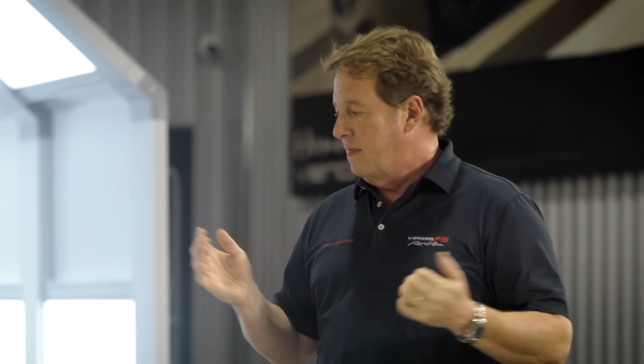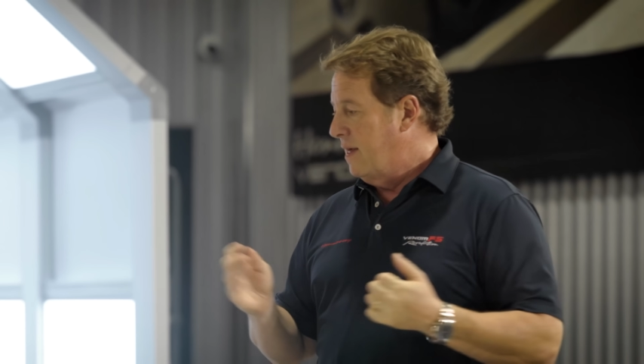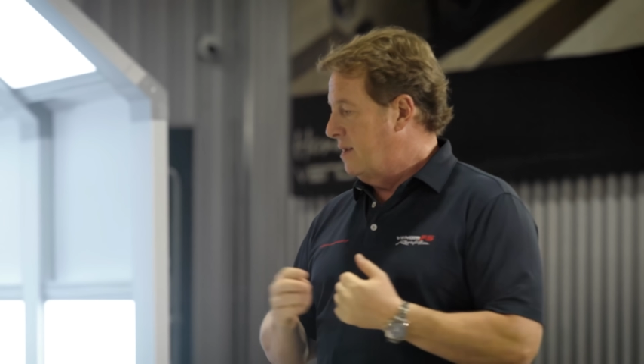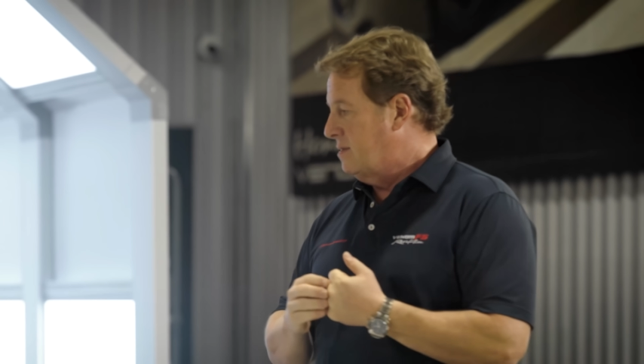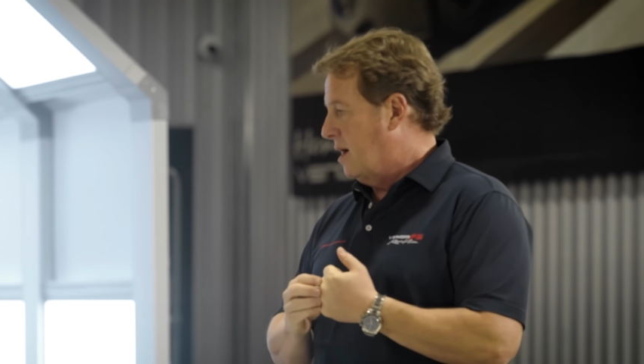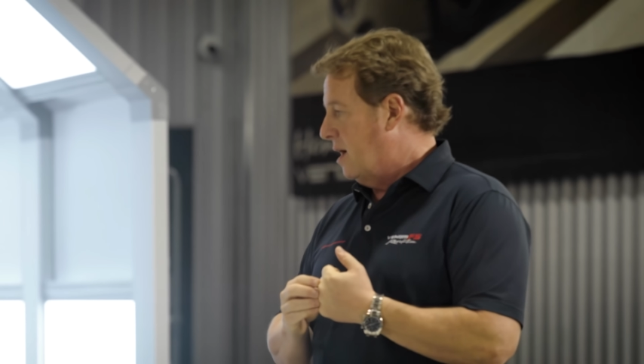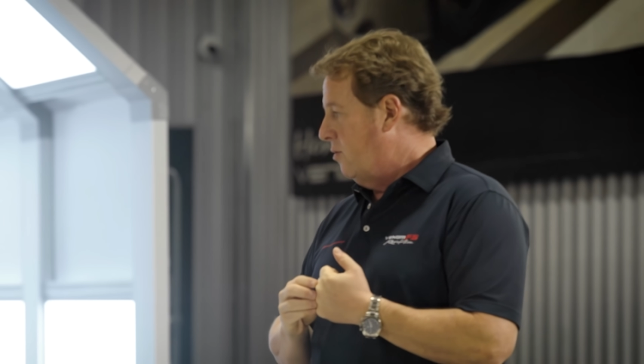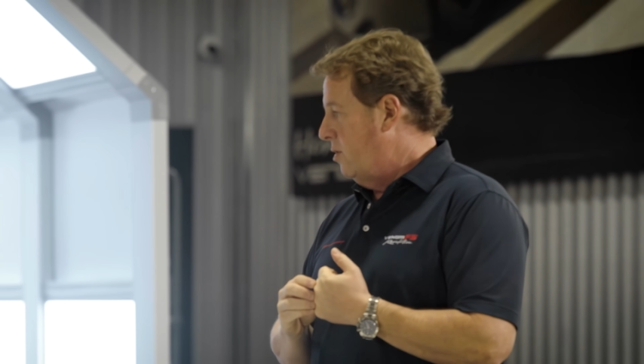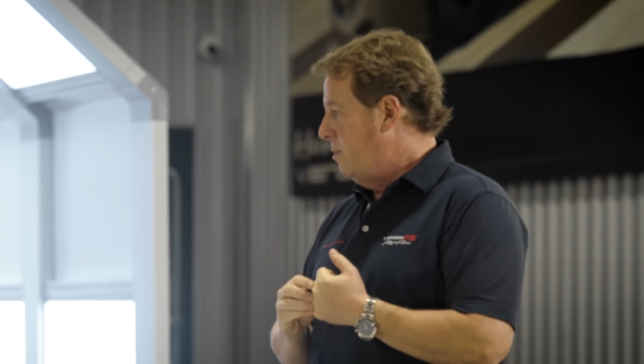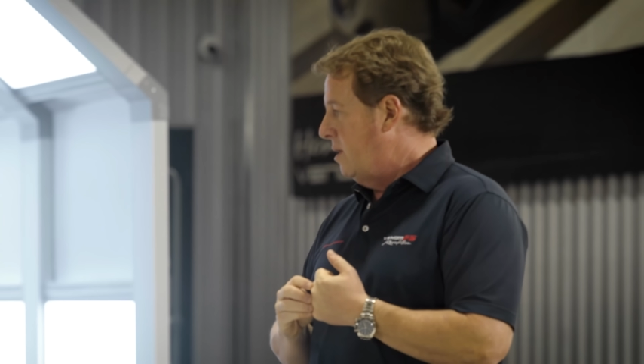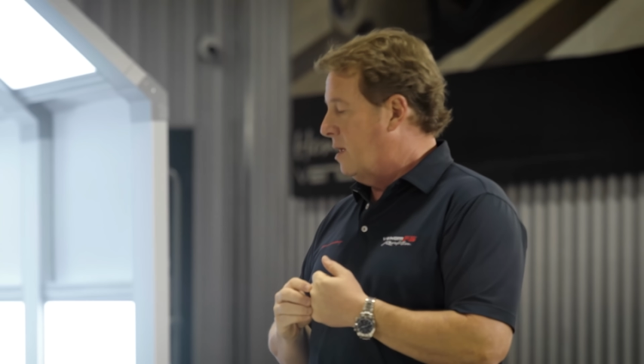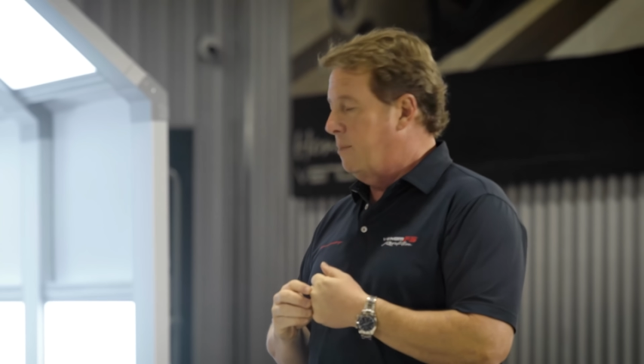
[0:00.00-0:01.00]
that tire would
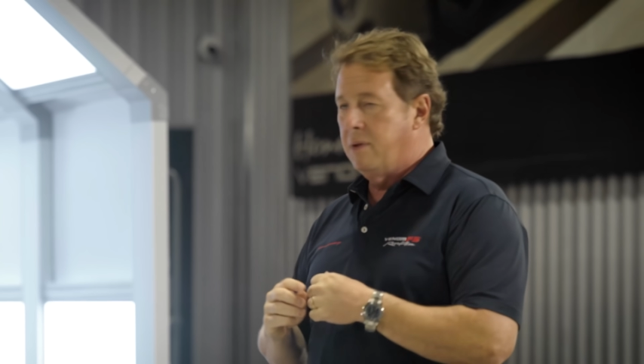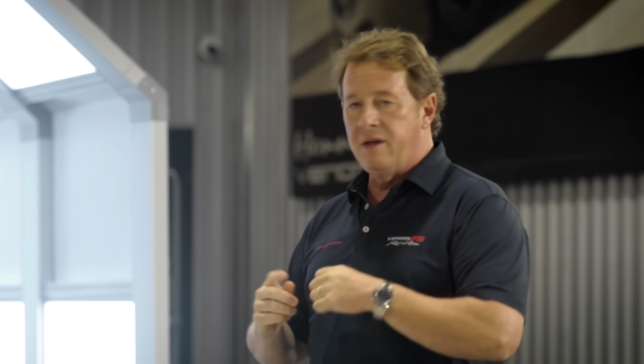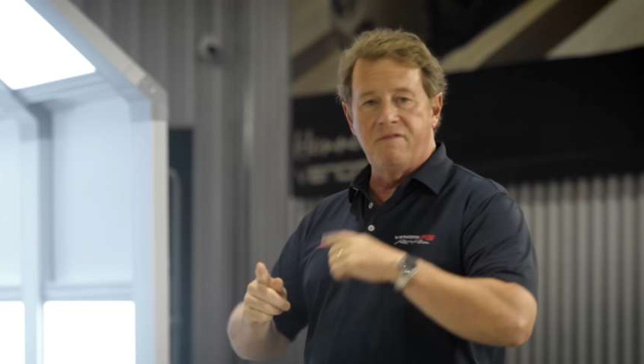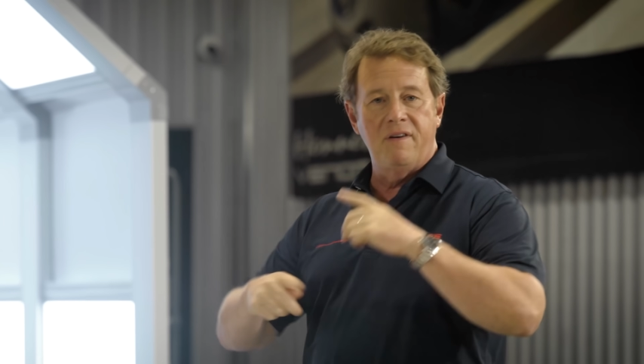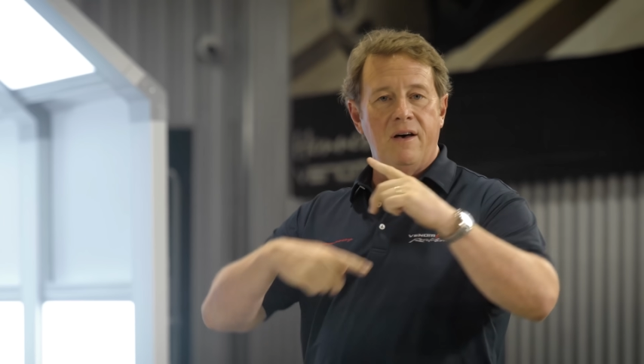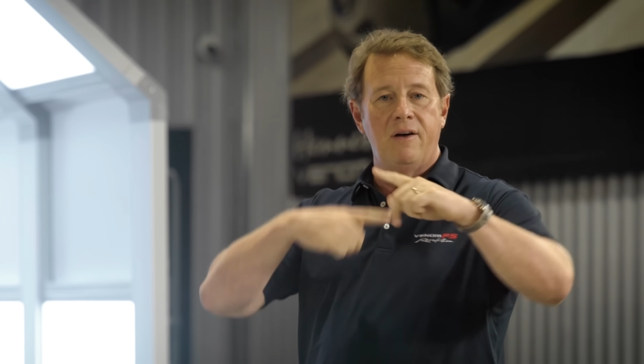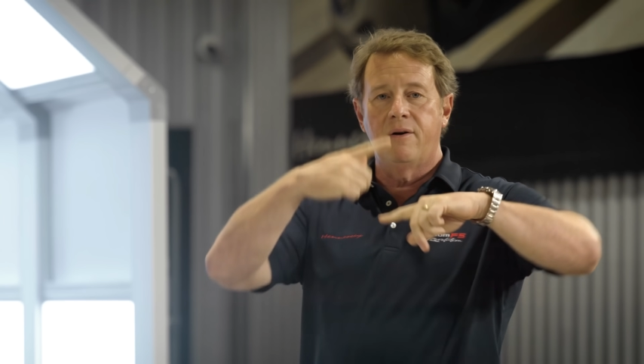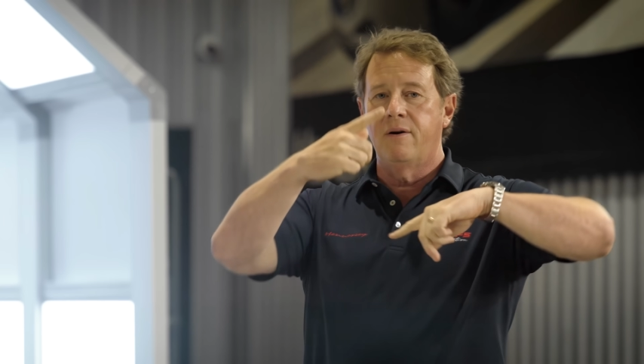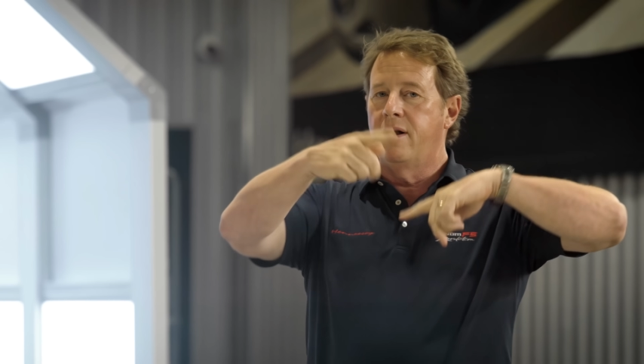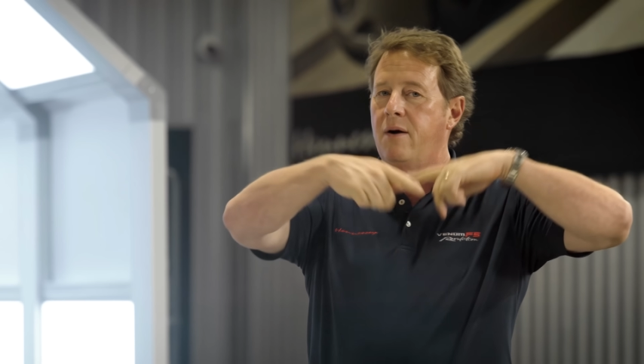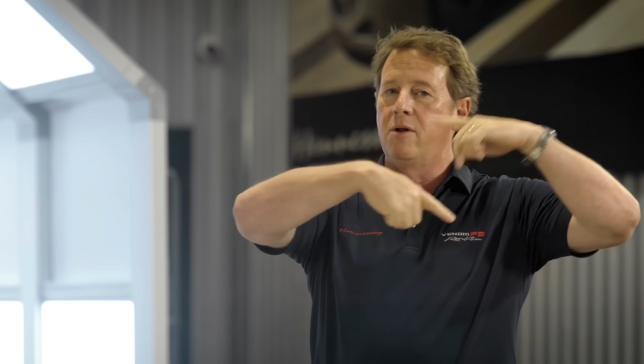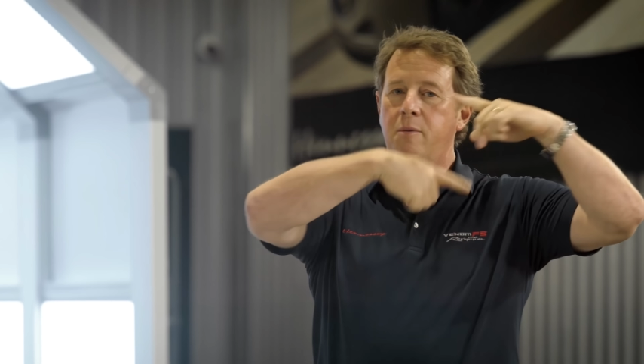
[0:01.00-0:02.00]
have been a complete failure,
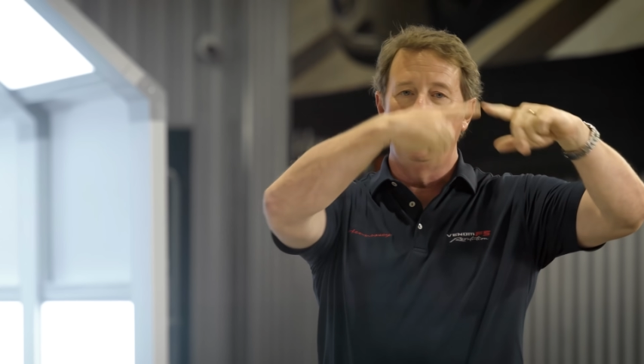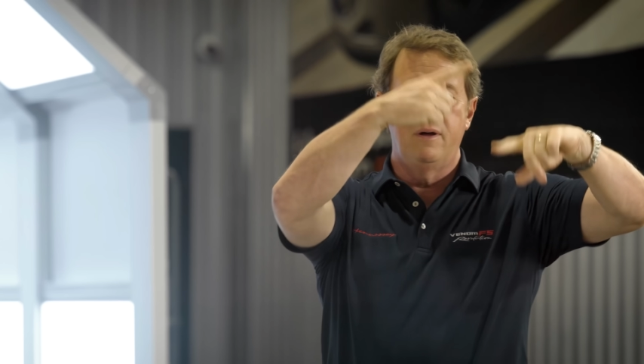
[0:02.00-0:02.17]
and I would have